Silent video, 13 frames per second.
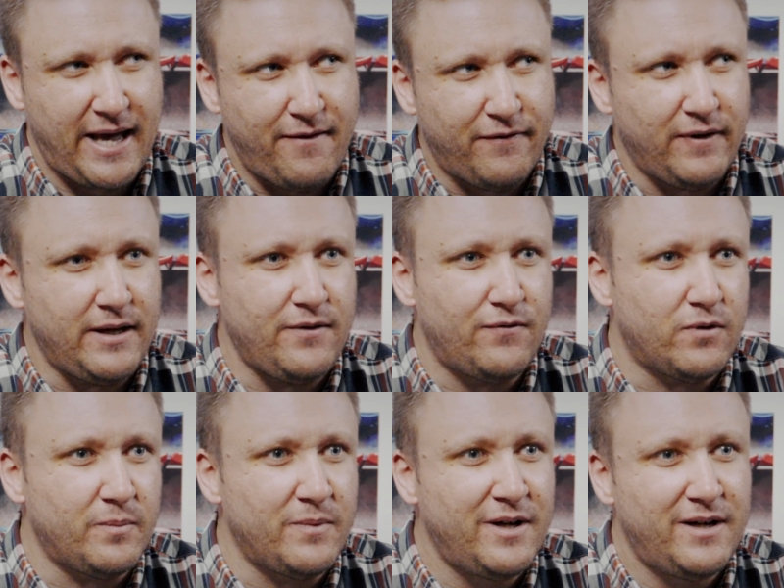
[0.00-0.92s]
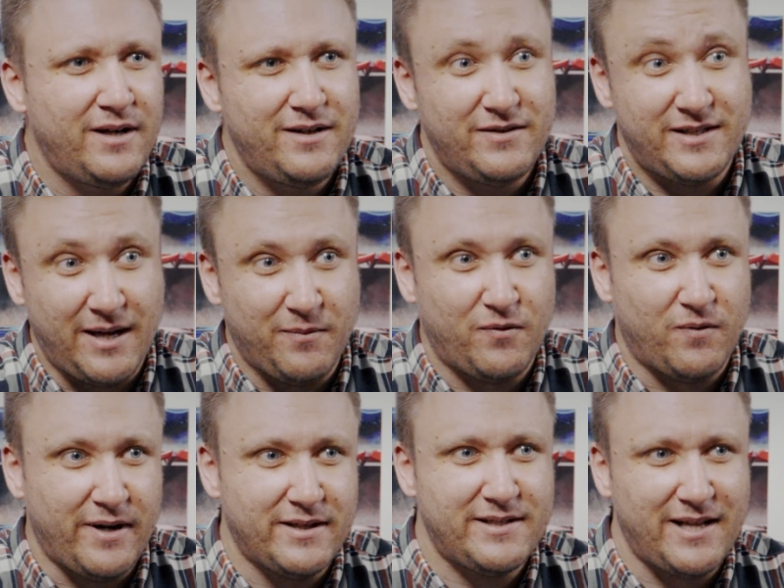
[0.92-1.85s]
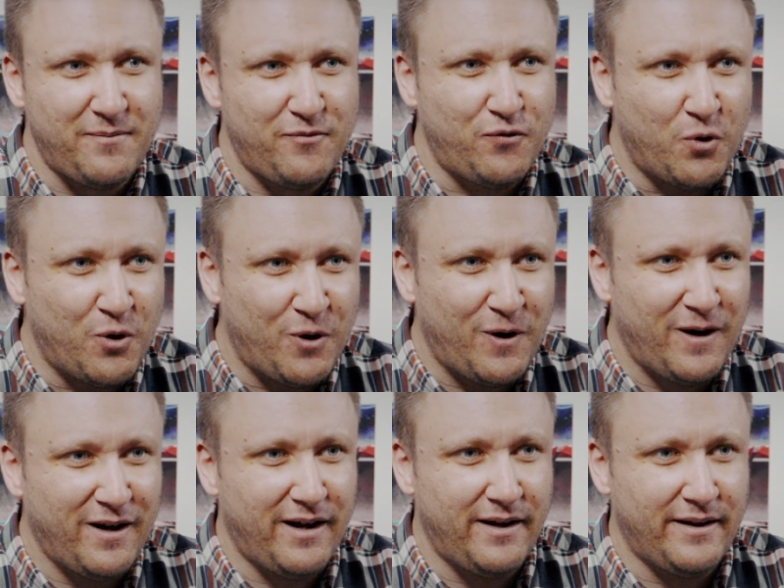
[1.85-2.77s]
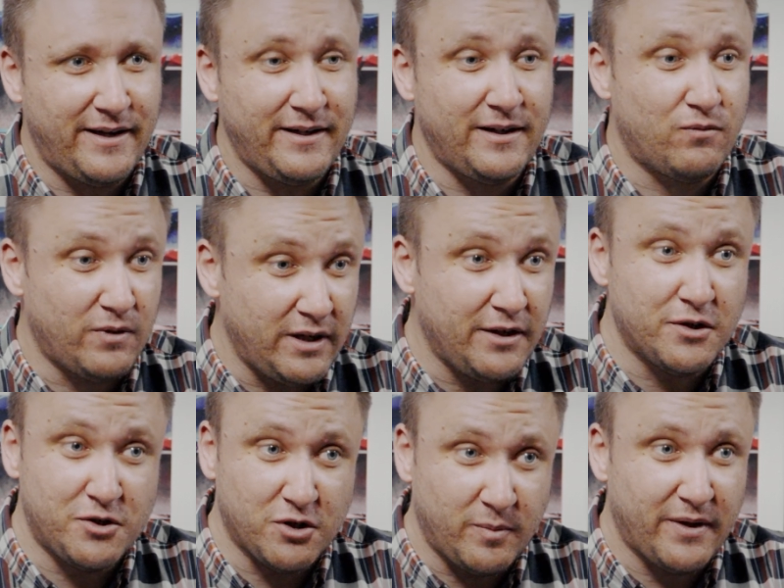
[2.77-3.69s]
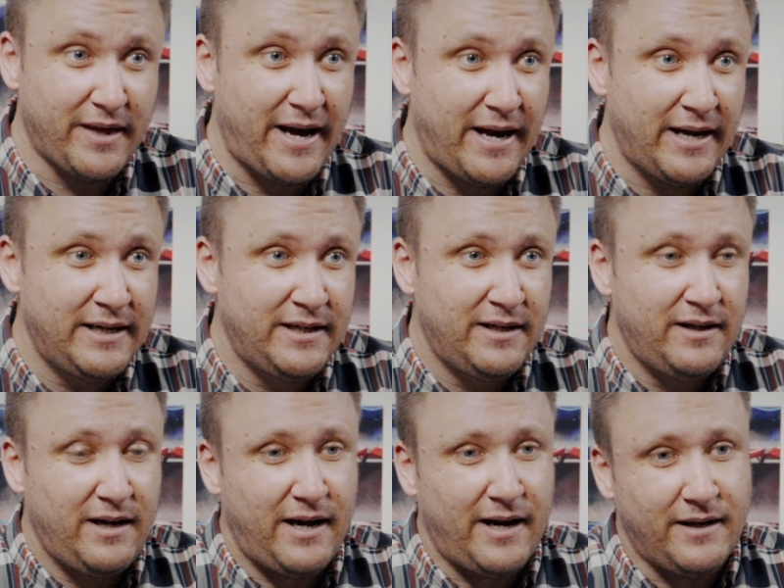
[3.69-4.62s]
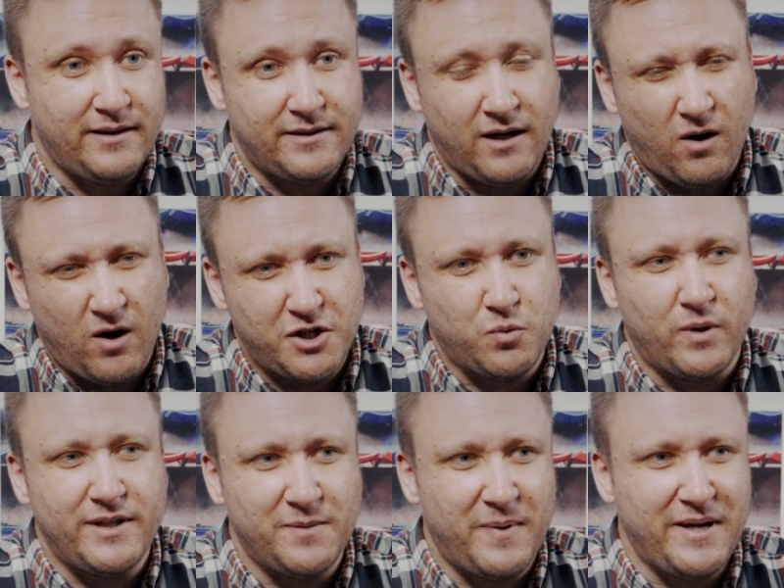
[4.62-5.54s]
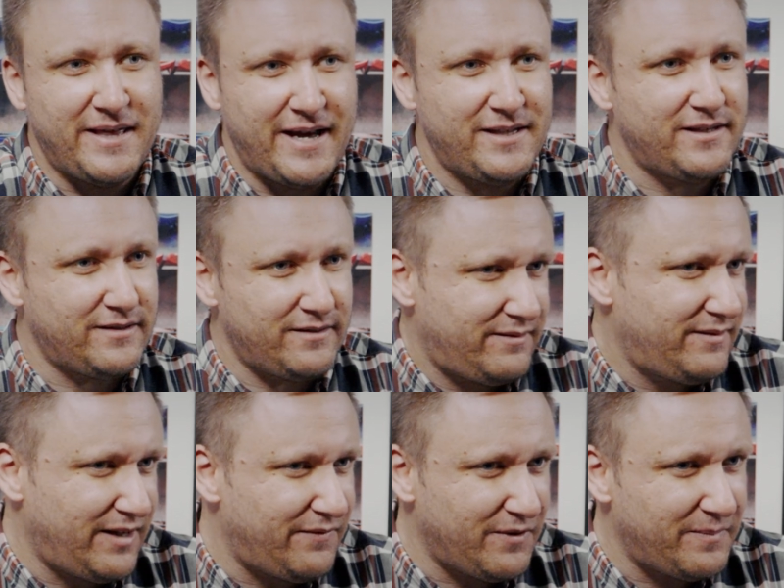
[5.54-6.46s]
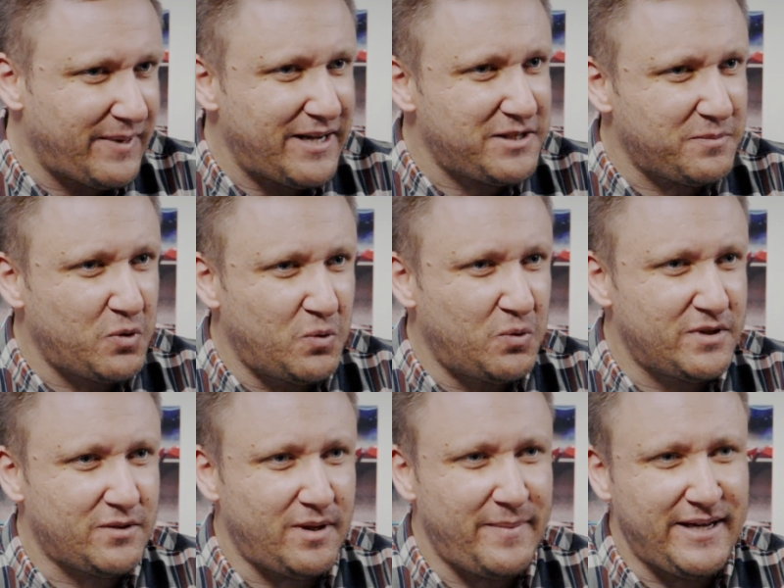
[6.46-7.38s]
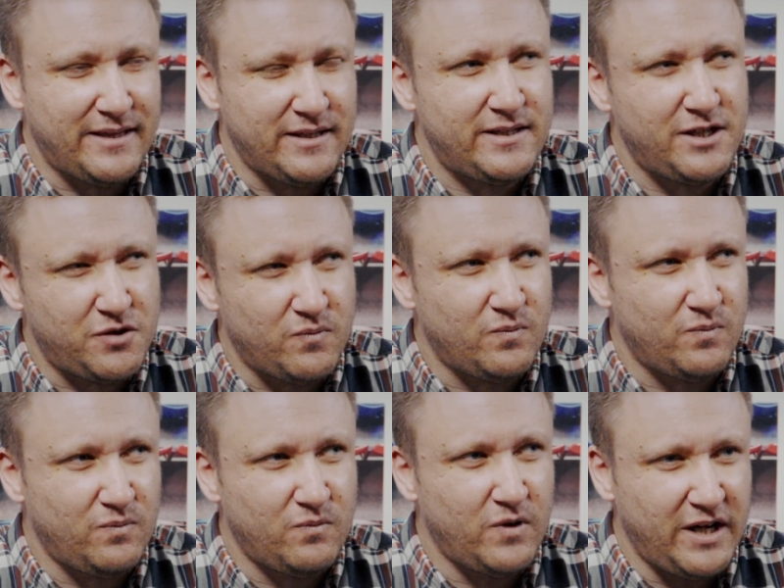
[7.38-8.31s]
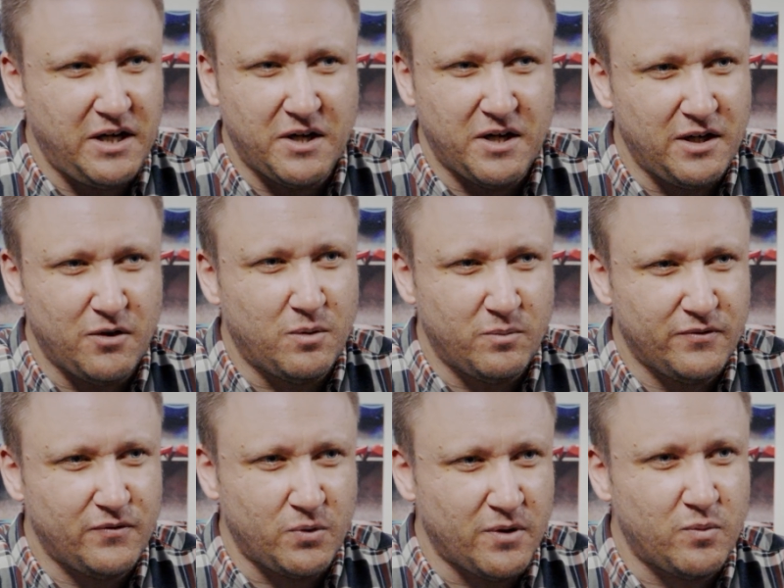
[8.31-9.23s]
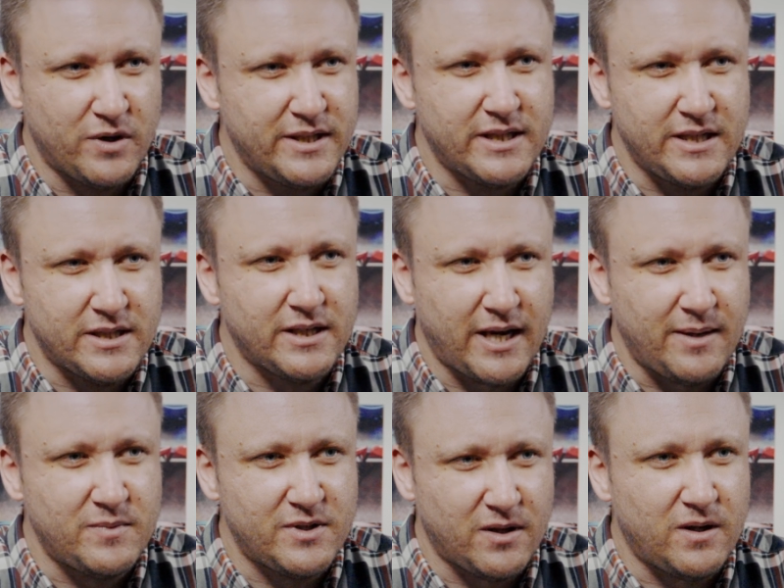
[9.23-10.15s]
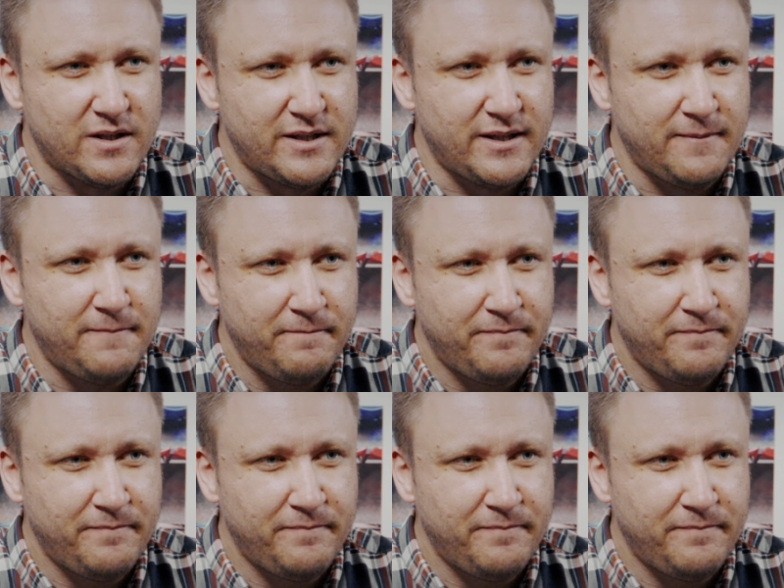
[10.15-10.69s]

heavily from step 3 and step 4, and they did a really good job at that. And I just wanted to be there to give them that support, so I made the decision really early on before the pre-season games started.